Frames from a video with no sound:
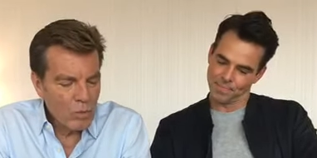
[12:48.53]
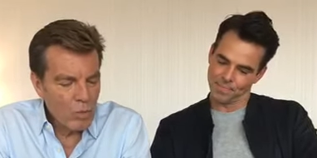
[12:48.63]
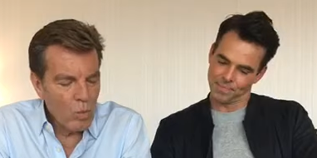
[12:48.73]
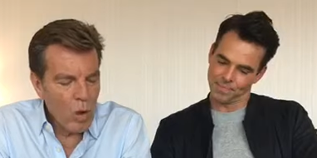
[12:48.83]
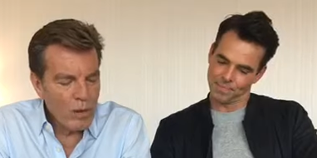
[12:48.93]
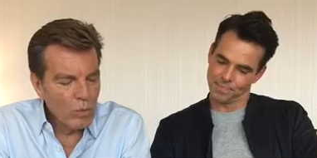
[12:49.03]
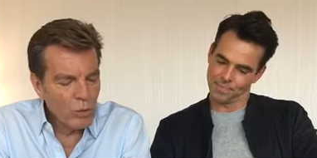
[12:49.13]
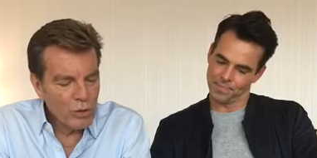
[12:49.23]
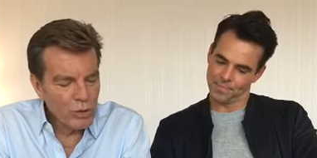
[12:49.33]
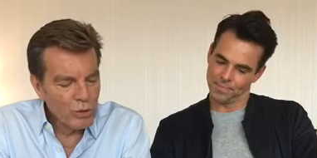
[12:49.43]
Speaker 1: "What
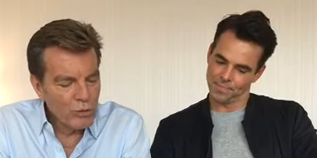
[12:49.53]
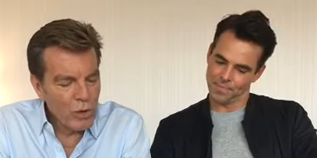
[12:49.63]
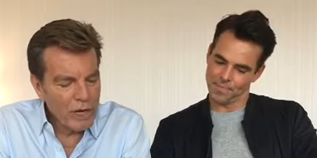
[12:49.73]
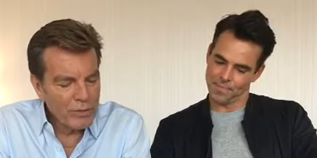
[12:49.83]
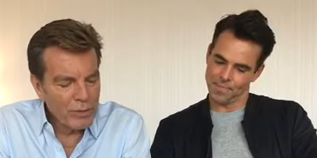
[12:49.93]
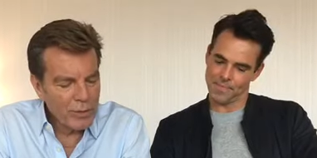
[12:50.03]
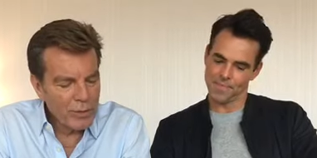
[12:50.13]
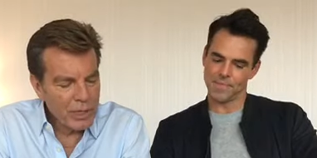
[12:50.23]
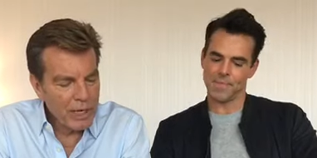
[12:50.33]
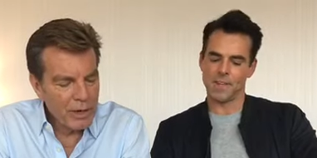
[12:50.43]
would you write for
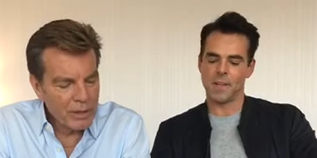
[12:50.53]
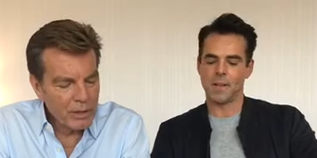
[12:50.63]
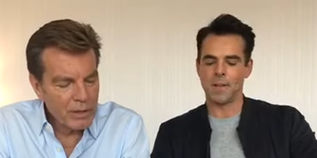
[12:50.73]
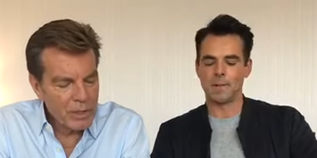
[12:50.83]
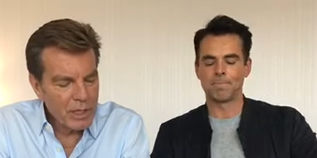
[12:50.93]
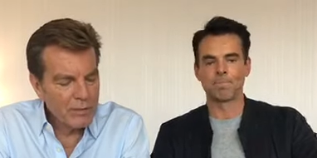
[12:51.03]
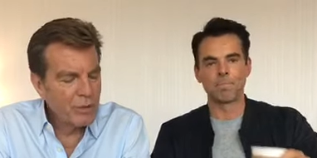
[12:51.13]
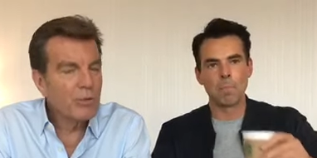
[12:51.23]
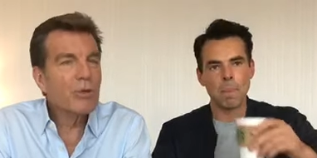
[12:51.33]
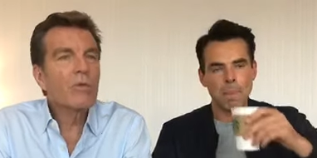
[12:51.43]
your characters if
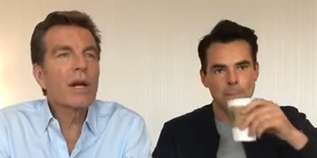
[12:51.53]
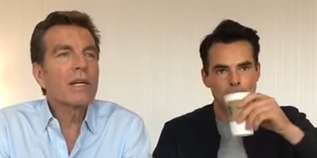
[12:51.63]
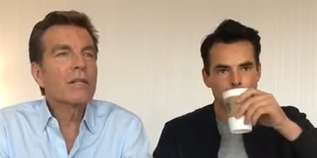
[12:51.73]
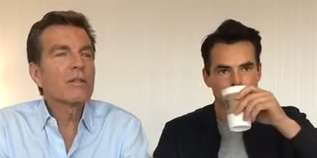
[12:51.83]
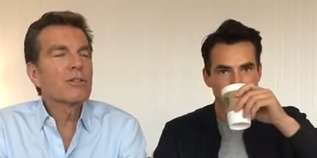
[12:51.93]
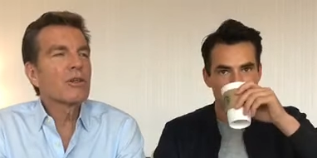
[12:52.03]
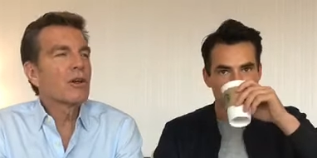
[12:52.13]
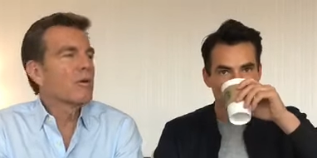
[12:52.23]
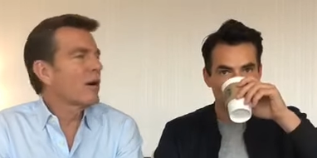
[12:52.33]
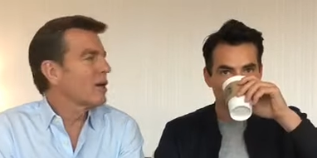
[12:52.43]
you were writing the
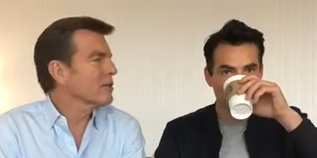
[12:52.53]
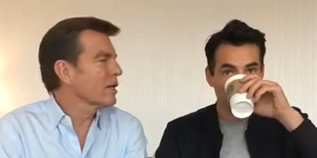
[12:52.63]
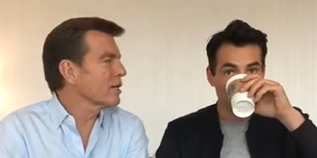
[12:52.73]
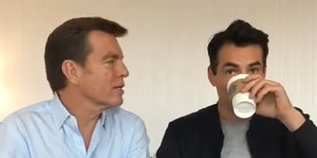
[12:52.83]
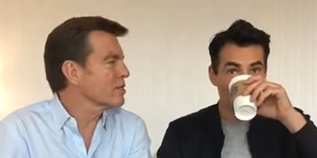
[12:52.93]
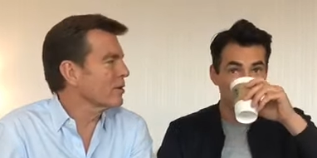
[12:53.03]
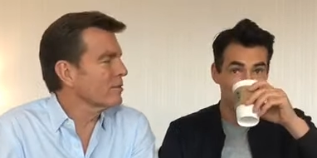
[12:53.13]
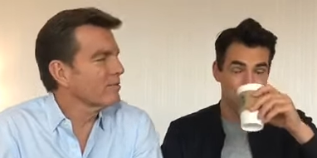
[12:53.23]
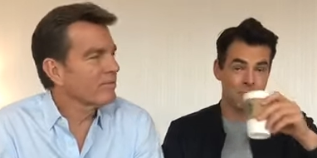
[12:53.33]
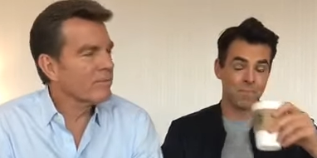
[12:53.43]
show?" I'll take this one.
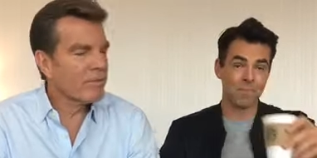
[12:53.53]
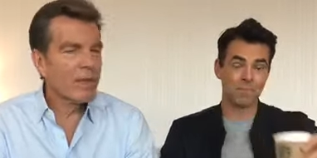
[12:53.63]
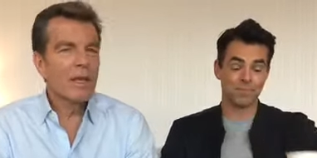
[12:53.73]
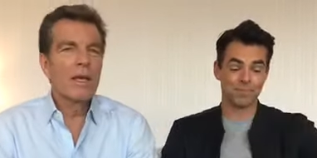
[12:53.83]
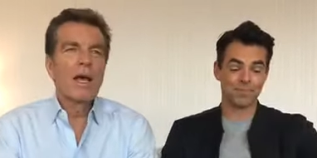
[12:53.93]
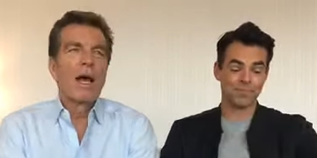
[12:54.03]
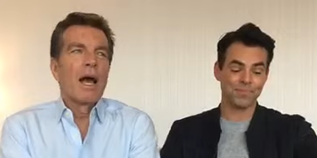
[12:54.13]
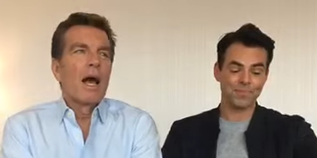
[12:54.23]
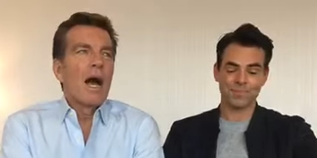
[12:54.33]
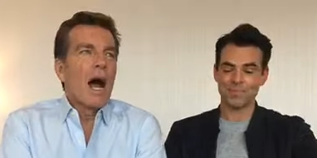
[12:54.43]
Mm.
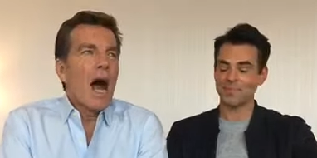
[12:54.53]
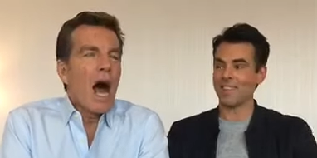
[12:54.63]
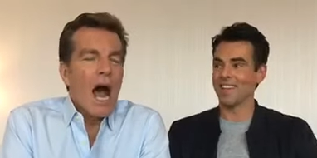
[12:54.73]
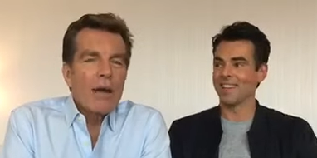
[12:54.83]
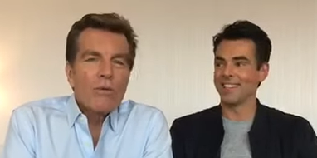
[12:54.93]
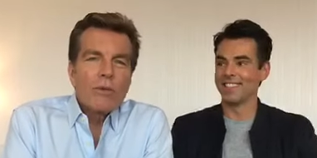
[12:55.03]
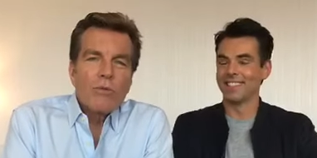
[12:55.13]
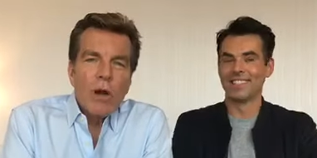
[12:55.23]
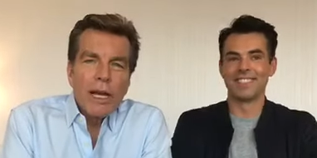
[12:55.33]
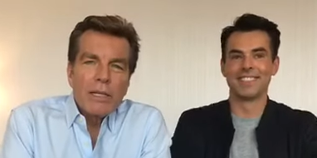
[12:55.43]
I would
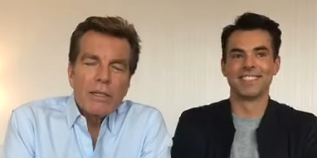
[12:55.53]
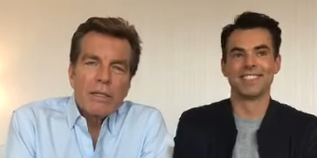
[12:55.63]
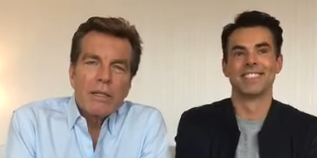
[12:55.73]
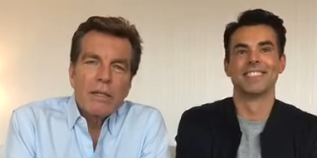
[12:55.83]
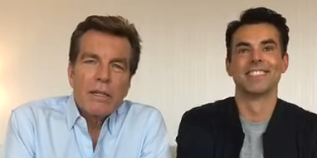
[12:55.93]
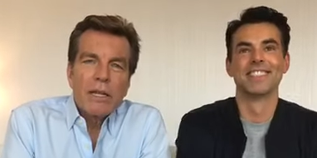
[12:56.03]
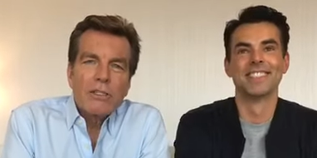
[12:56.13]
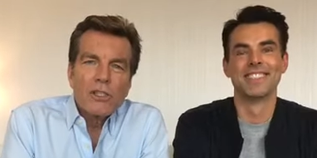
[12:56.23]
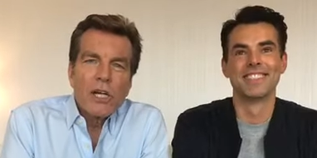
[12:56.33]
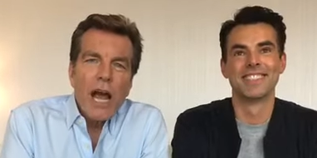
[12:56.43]
write
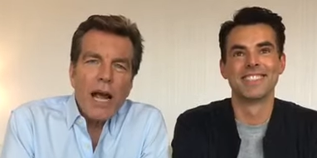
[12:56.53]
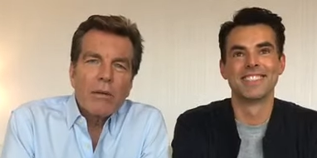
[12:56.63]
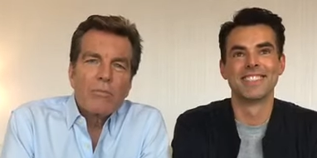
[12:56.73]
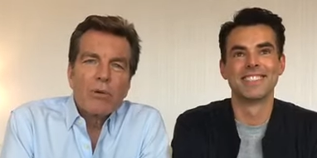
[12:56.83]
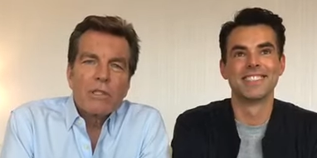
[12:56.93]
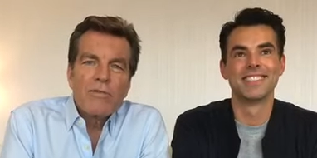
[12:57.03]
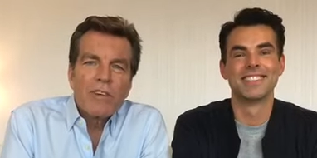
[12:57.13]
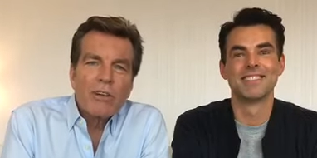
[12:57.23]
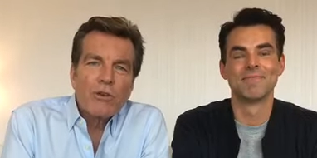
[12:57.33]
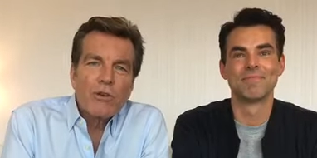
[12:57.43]
that Jack puts
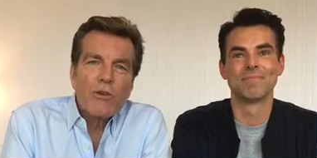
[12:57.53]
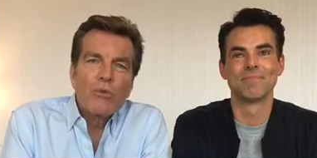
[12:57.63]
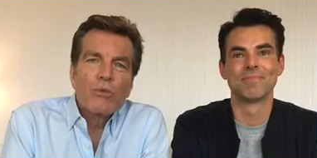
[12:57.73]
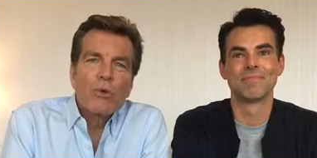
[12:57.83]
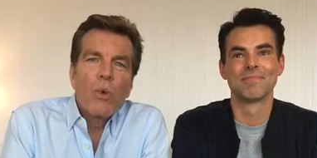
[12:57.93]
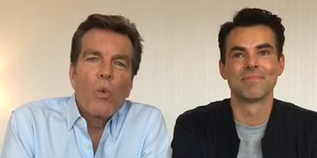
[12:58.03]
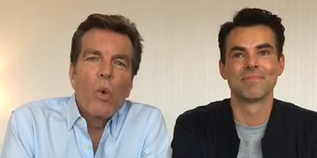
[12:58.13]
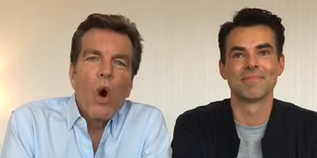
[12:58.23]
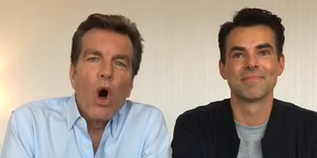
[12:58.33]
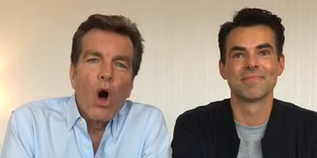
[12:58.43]
Victor through a
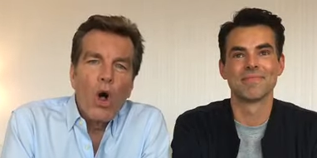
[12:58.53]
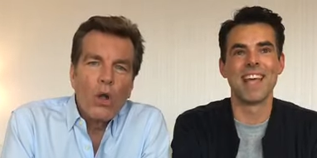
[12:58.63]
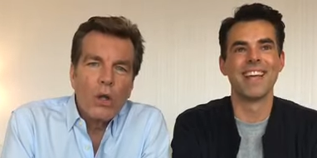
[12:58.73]
wall